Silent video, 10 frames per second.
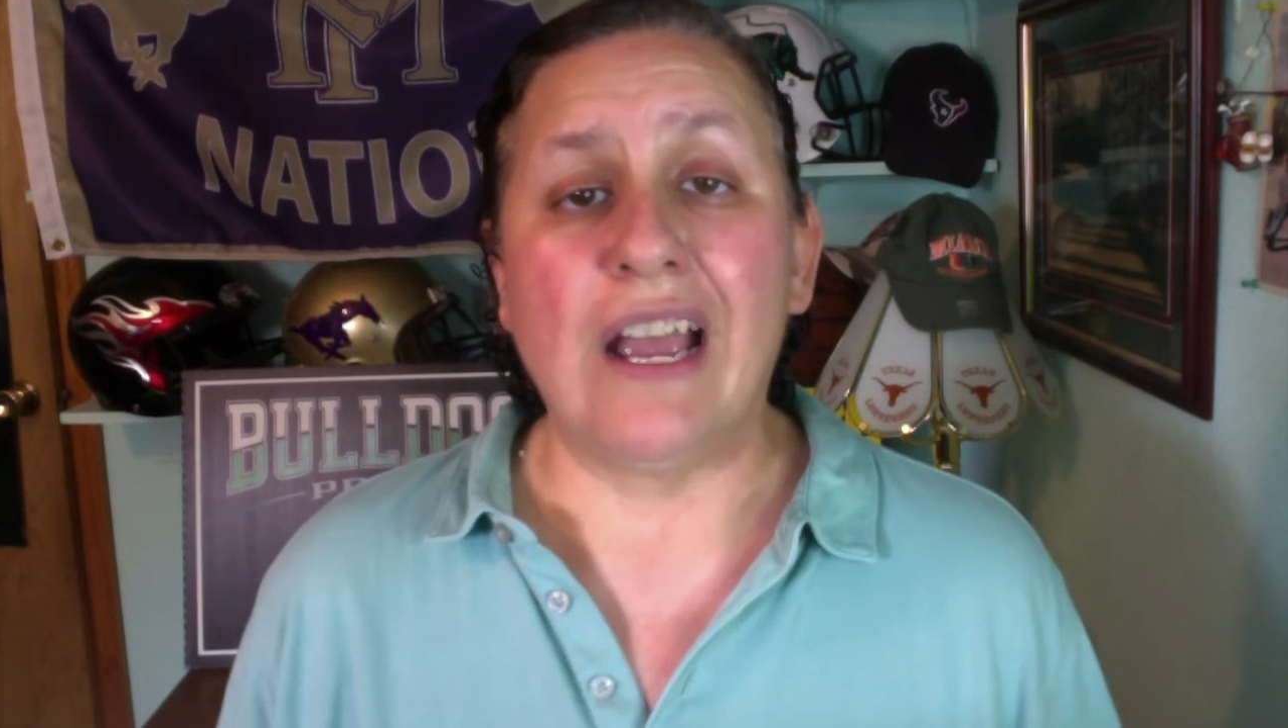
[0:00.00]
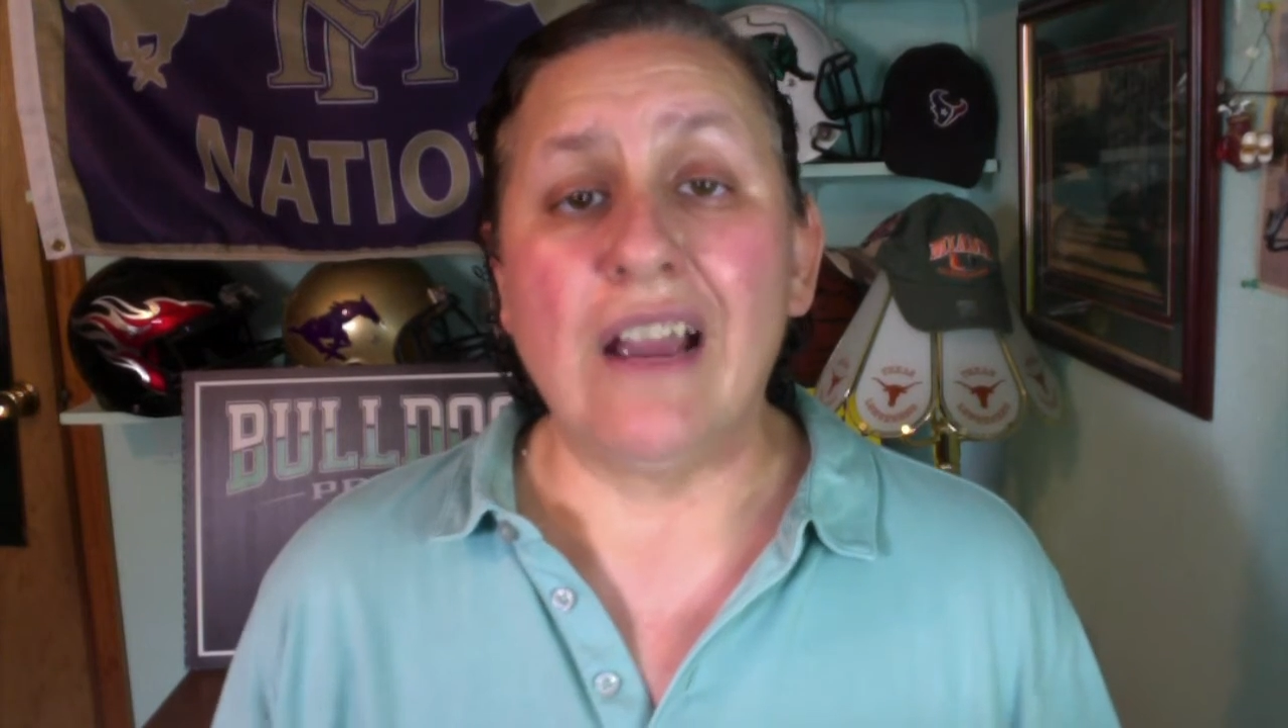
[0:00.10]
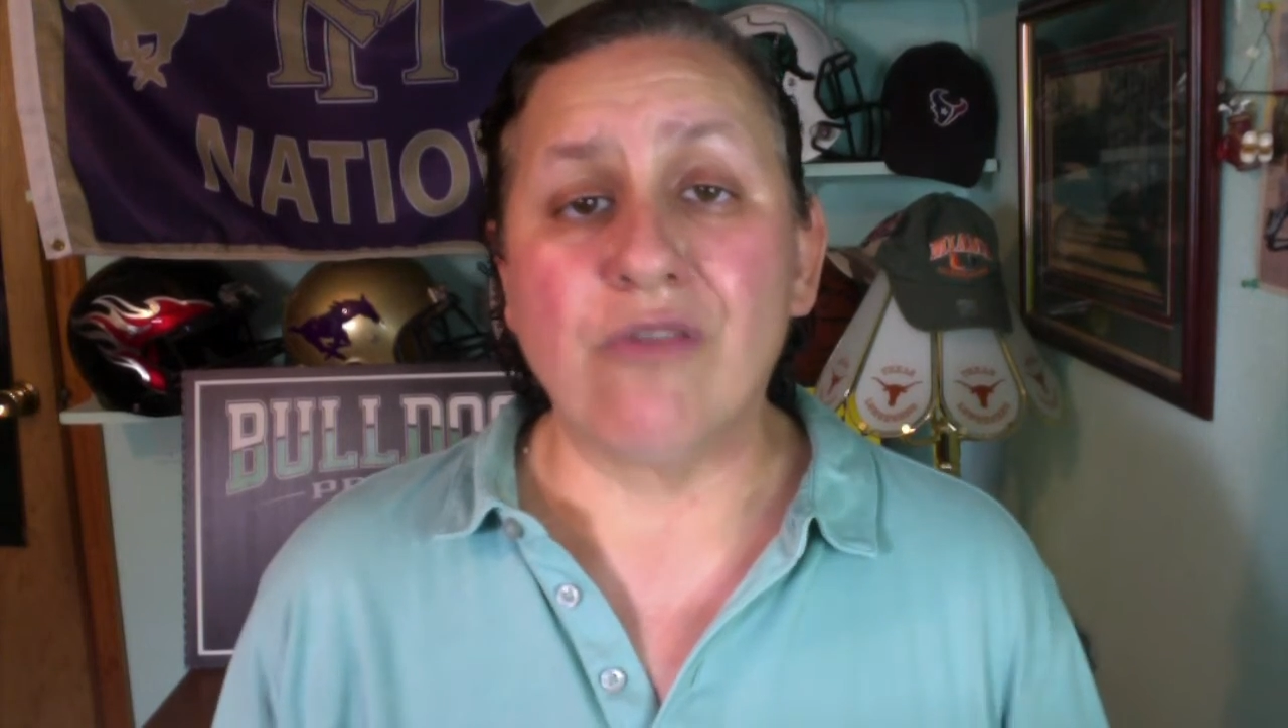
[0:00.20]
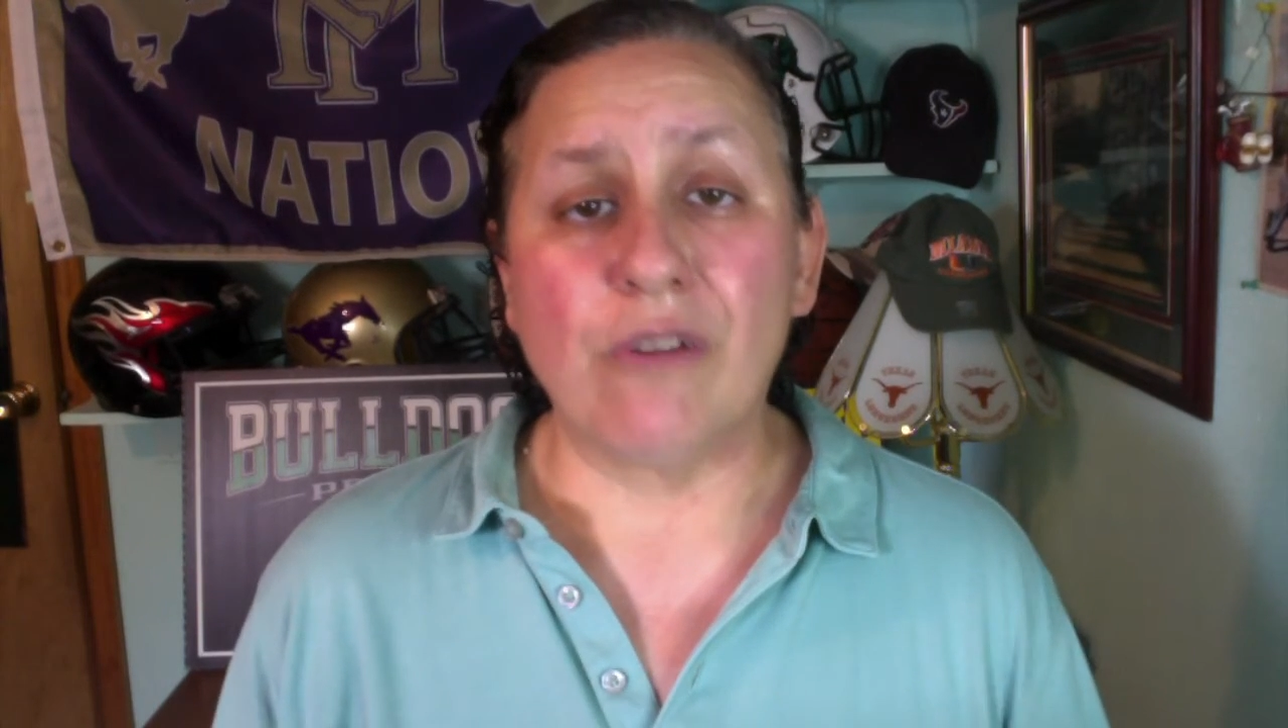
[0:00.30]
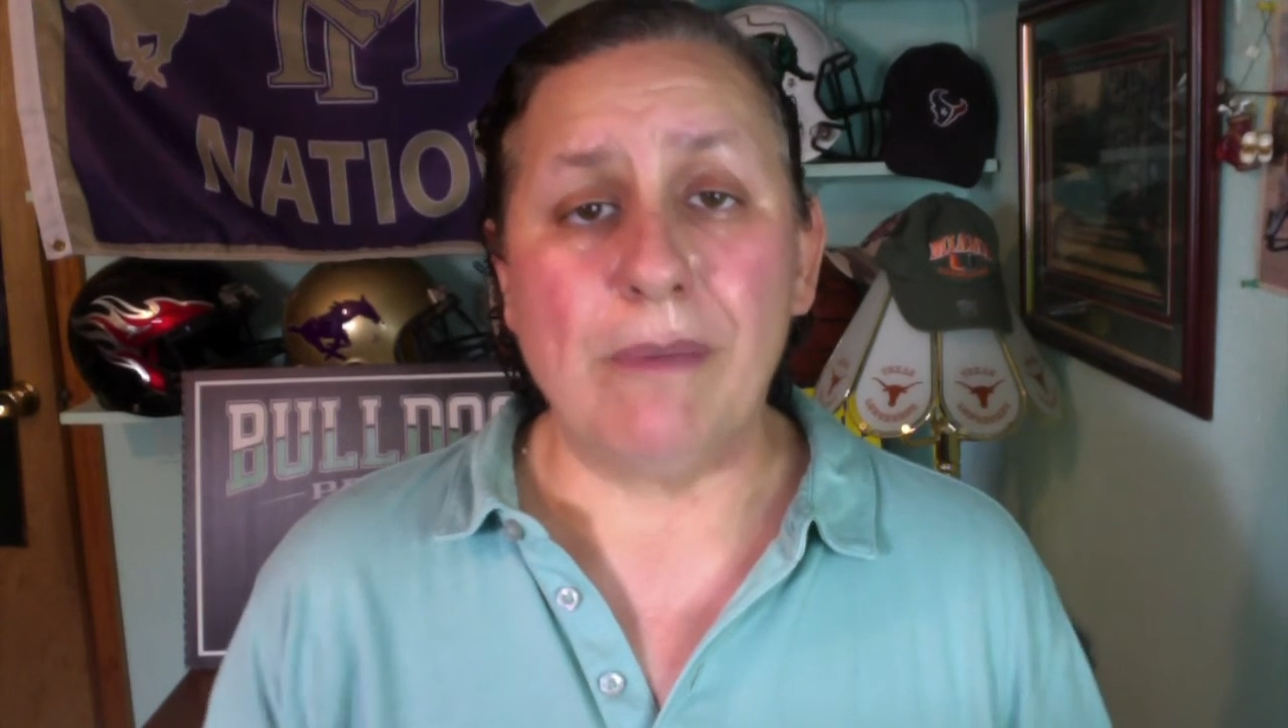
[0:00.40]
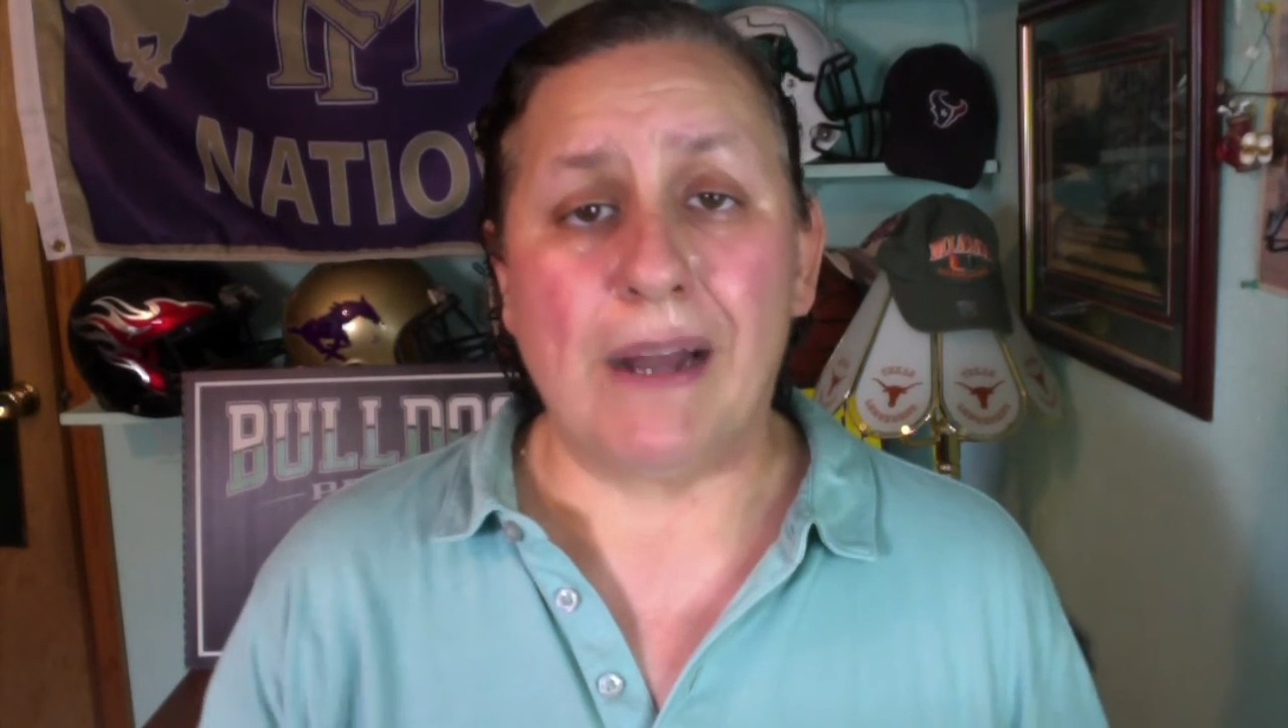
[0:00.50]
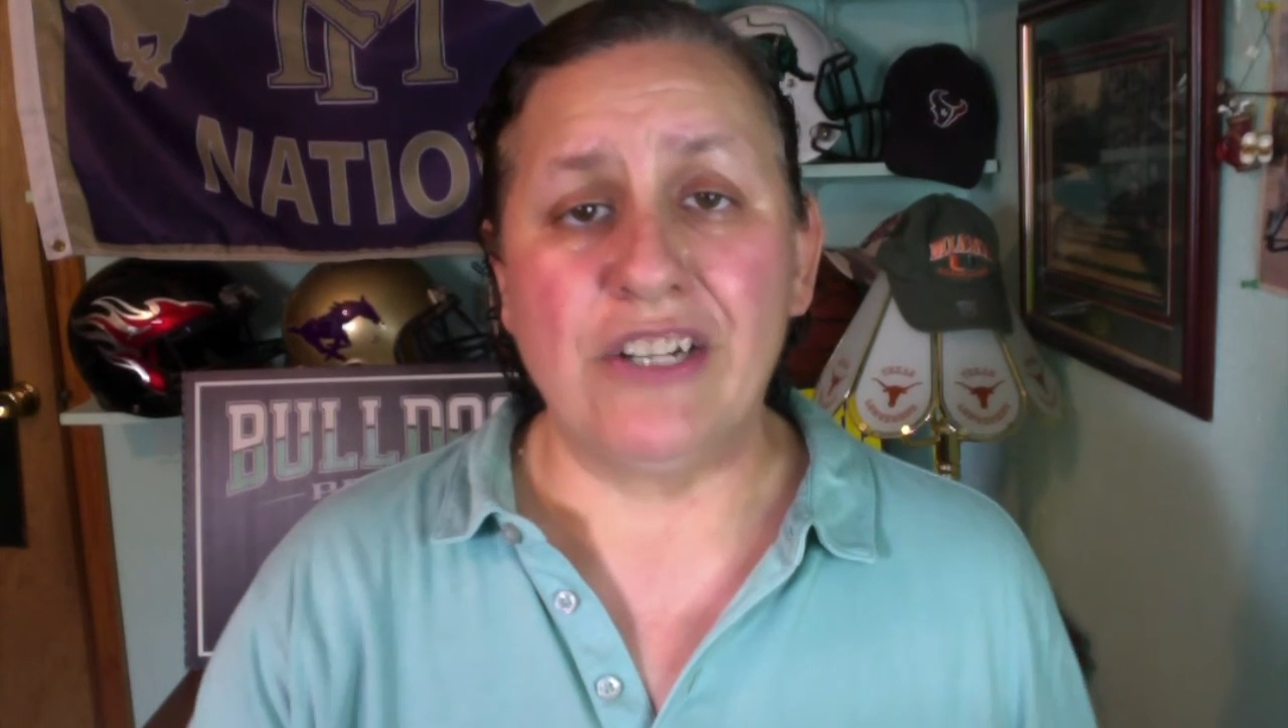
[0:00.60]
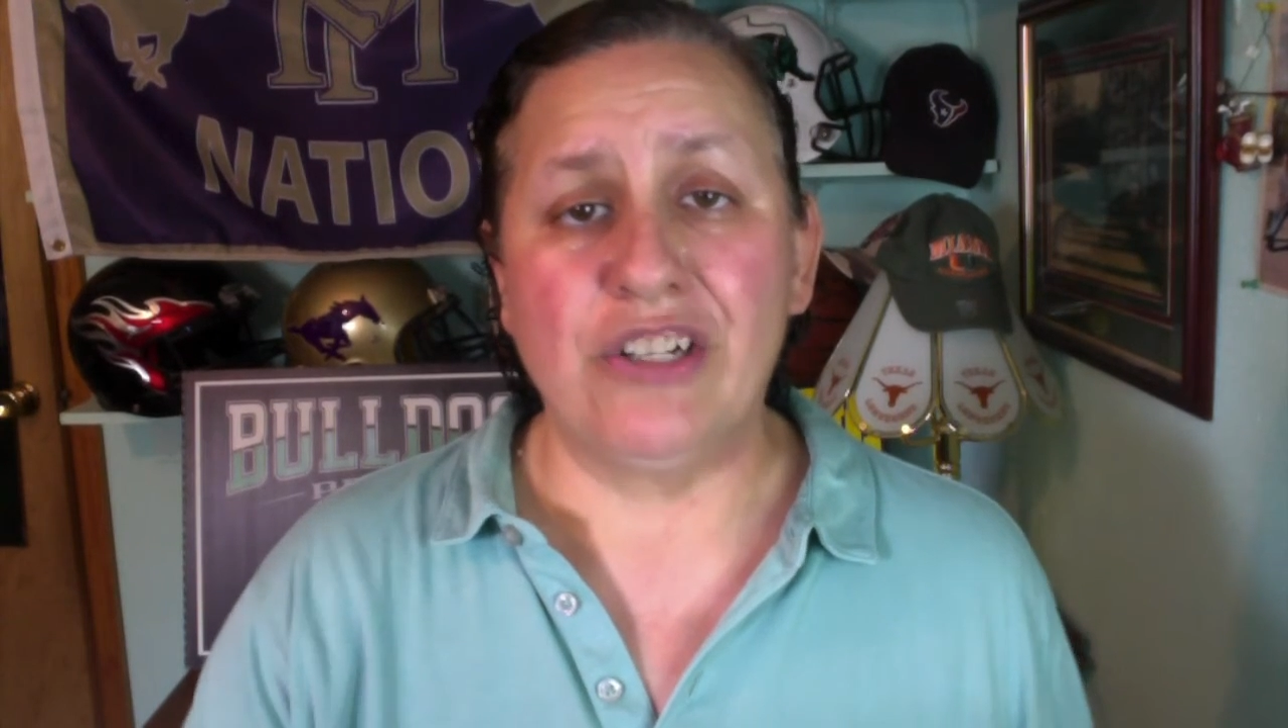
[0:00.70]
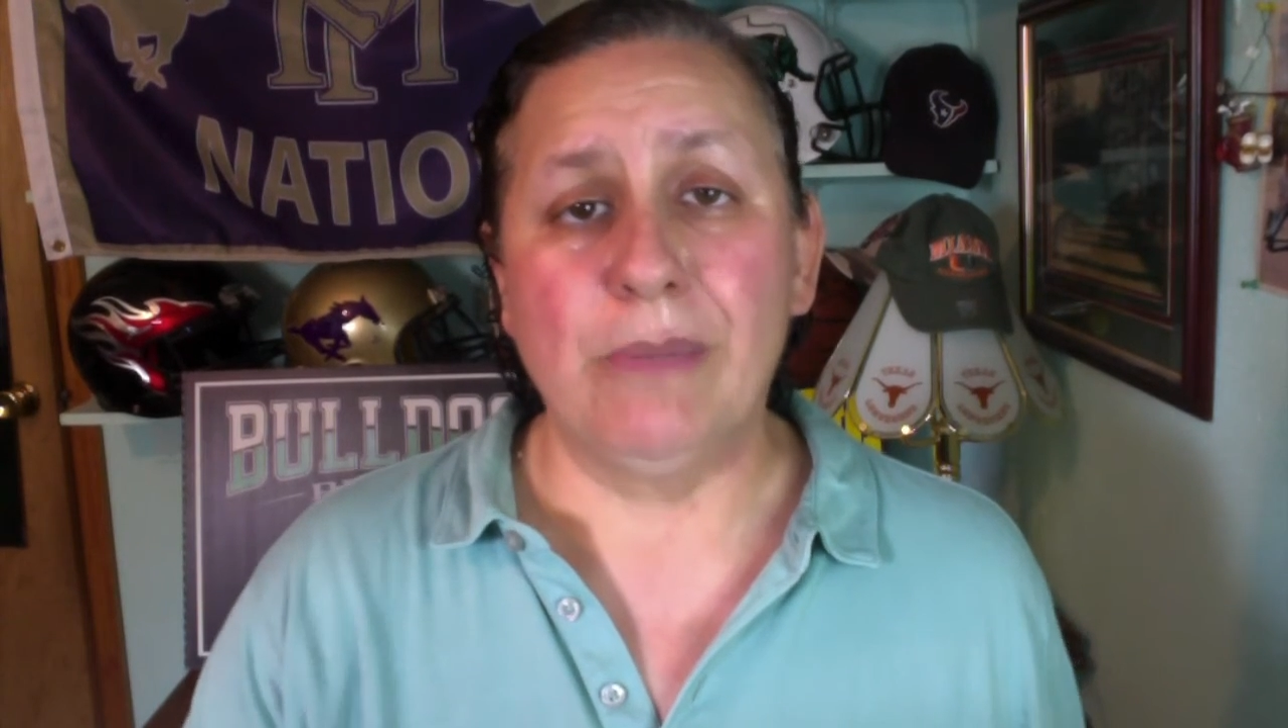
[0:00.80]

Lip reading: everybody should